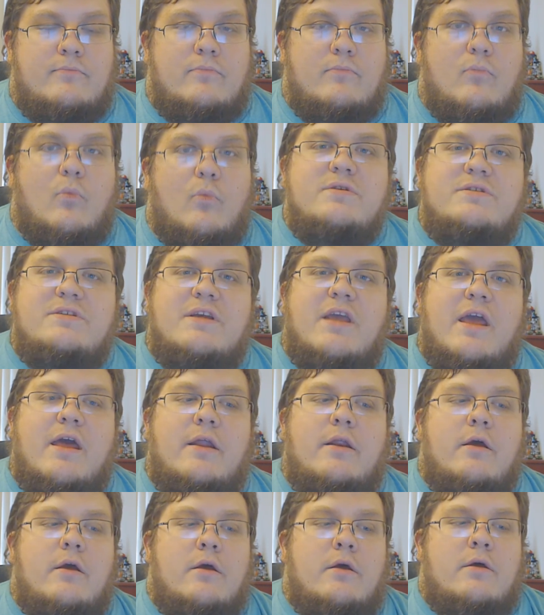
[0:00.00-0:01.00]
Once
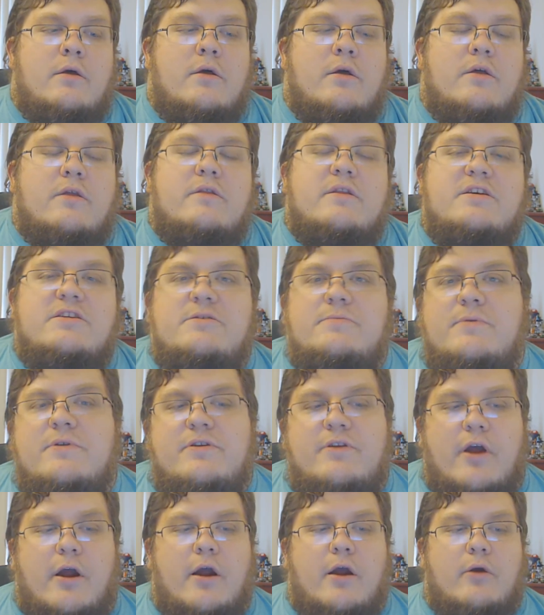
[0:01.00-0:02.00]
again, this has
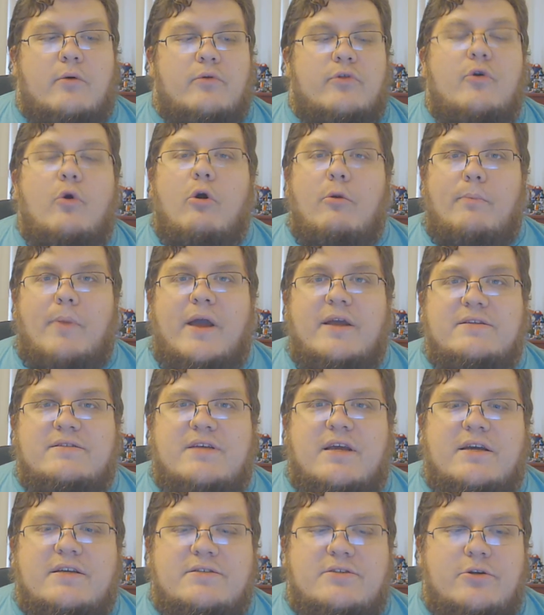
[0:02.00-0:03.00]
been Derek with your
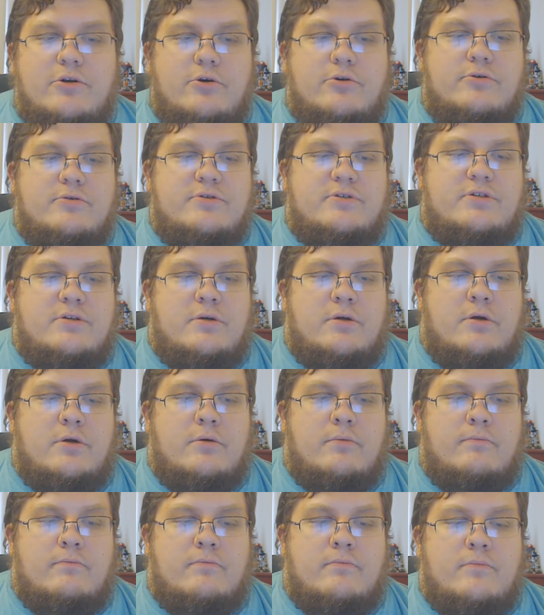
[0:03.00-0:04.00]
bite-sized news.
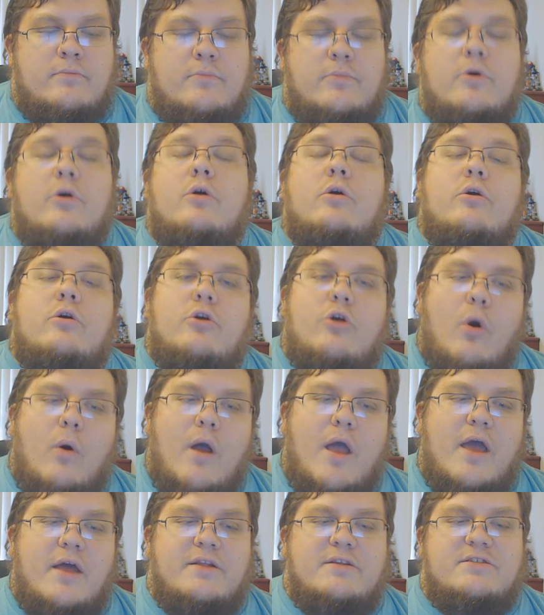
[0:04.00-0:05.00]

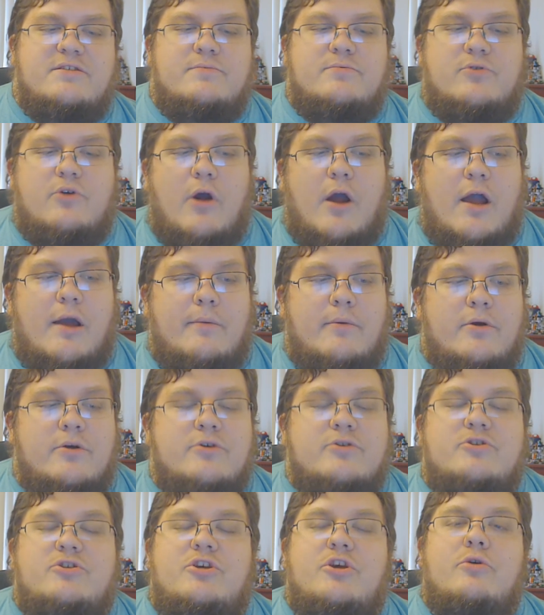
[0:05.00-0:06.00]
Go ahead and subscribe
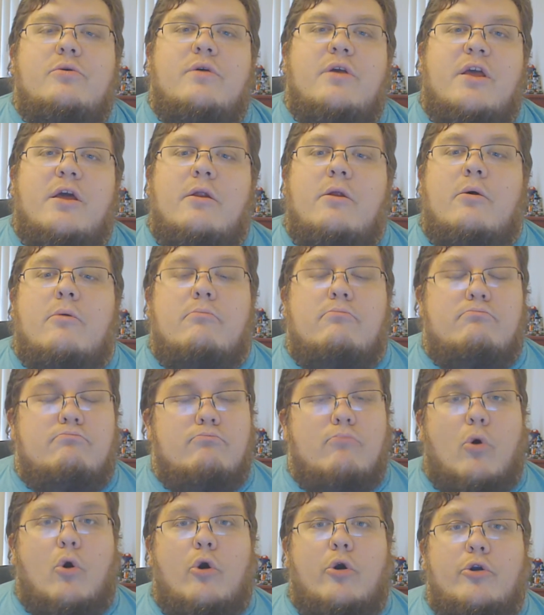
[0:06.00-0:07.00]
so you can get
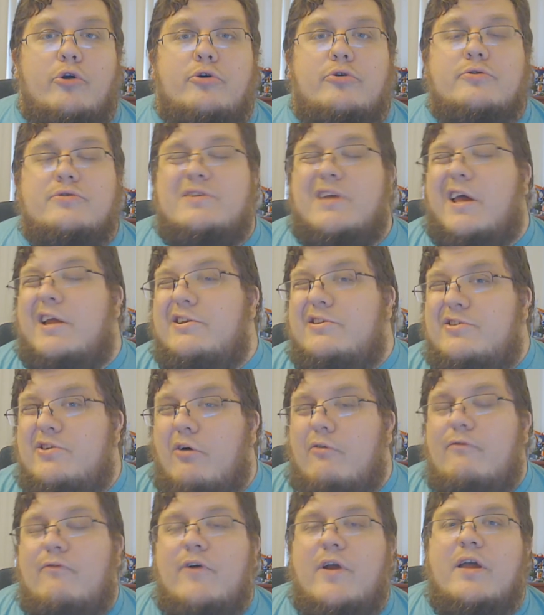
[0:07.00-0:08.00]
more news, and
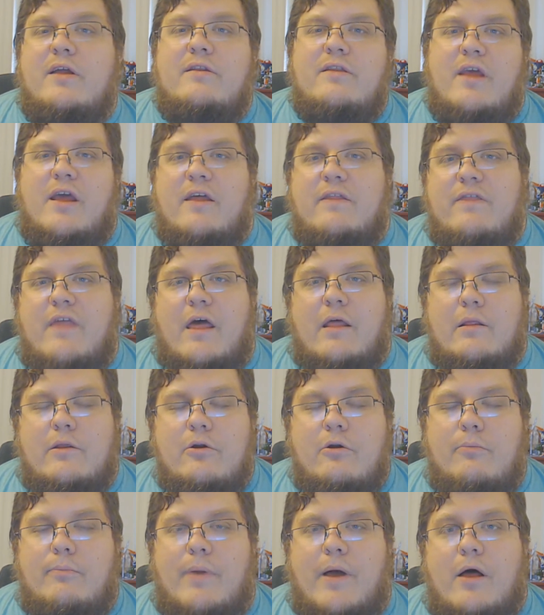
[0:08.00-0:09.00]
don't forget to hit that
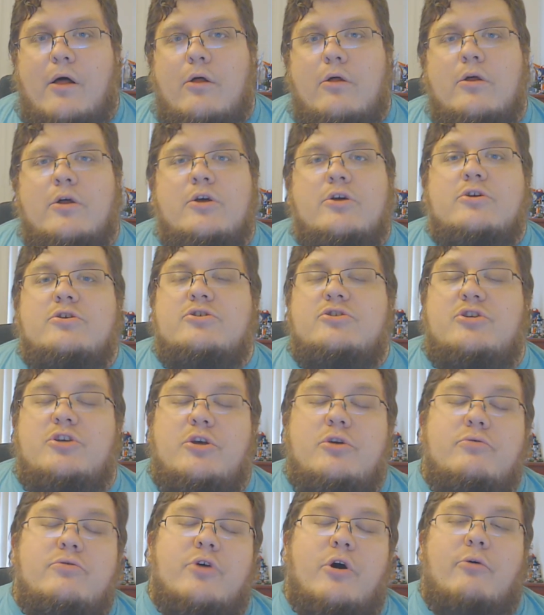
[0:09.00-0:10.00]
little bell so
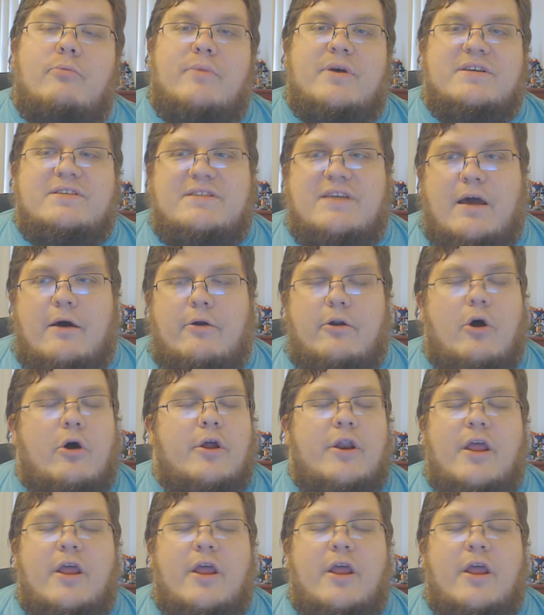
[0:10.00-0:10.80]
you don't miss out on